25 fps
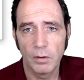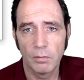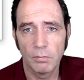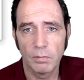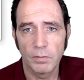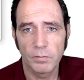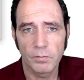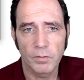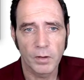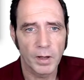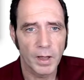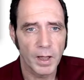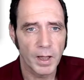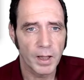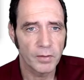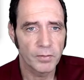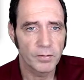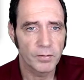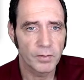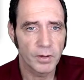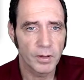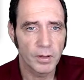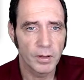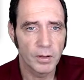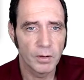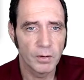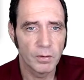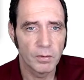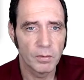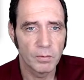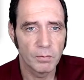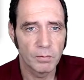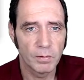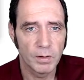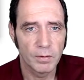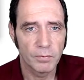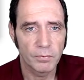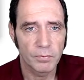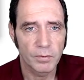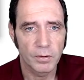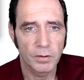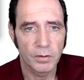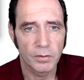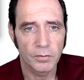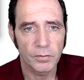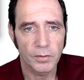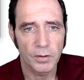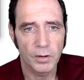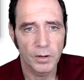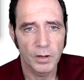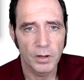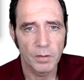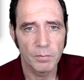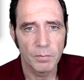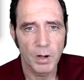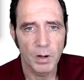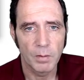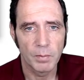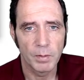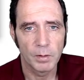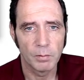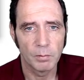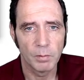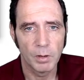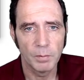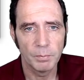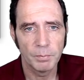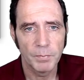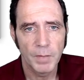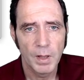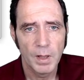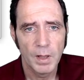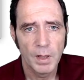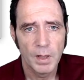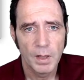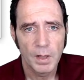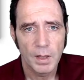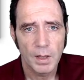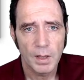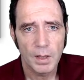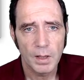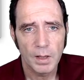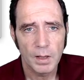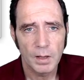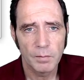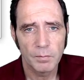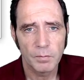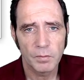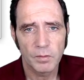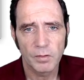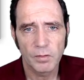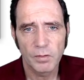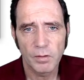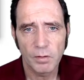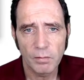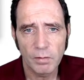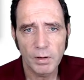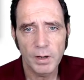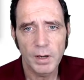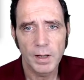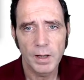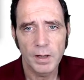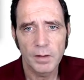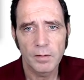we've got Esso, we've got Mobile One. So it's not really